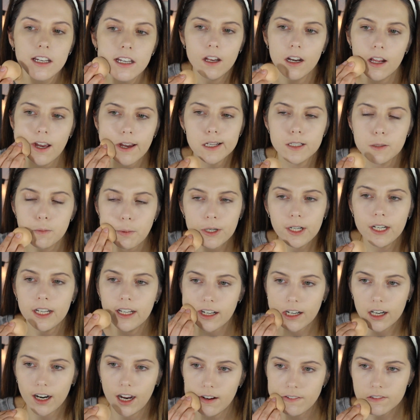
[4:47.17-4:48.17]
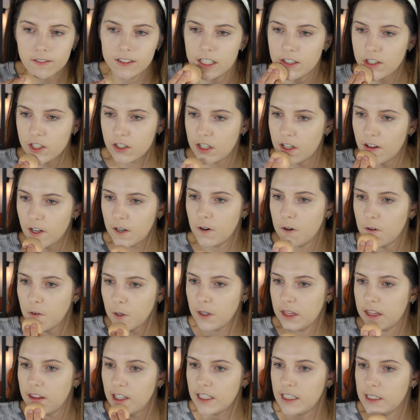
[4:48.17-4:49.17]
And it has pretty good coverage too
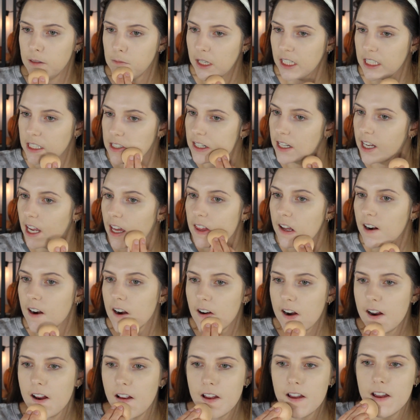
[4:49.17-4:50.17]
with these mixed together.